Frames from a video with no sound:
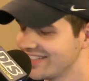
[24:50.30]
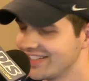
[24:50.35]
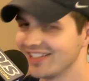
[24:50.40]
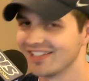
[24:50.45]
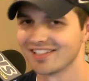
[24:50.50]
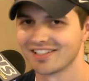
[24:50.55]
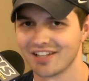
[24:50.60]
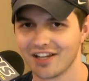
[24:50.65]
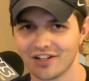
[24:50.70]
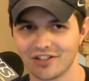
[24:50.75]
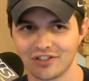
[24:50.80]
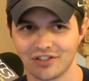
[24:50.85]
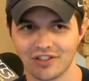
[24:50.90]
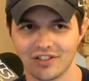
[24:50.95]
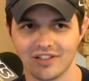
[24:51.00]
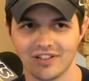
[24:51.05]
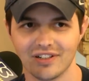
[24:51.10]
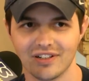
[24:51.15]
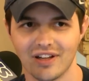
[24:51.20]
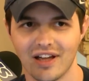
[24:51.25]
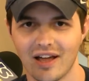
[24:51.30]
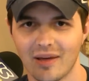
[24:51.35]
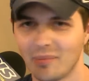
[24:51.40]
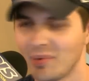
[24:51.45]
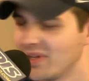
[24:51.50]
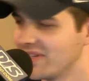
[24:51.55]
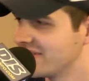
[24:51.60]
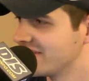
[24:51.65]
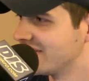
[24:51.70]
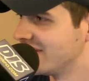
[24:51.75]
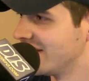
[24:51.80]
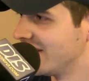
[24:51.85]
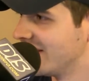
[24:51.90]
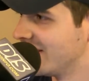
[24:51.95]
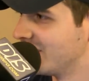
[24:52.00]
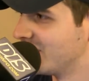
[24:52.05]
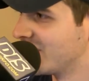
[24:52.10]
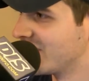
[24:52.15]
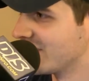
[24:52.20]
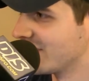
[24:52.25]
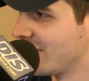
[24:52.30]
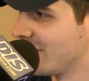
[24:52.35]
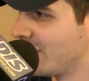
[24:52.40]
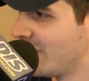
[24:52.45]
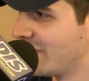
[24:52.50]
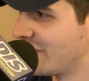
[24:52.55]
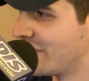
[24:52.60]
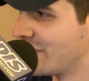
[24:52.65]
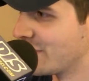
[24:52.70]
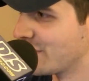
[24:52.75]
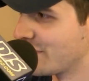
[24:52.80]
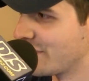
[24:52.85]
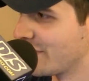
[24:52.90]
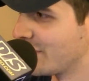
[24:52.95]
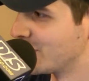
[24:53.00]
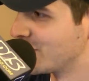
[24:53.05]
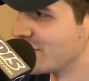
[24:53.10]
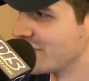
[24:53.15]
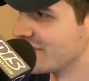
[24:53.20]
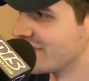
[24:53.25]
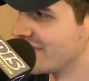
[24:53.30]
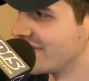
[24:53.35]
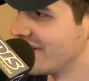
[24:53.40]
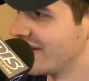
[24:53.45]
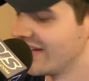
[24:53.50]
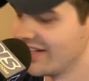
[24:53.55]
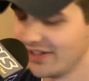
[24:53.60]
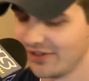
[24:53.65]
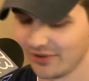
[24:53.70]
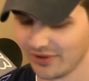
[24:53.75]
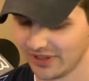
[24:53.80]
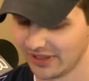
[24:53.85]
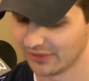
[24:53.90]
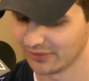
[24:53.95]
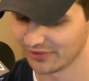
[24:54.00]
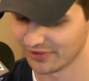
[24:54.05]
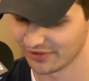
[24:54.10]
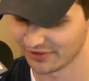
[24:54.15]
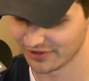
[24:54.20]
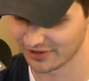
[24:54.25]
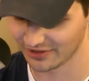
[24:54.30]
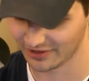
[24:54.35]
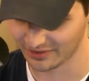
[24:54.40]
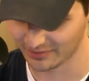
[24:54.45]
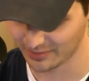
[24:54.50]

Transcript: discussion at Penn State because all my friends are from Jersey and I had no idea what they were talking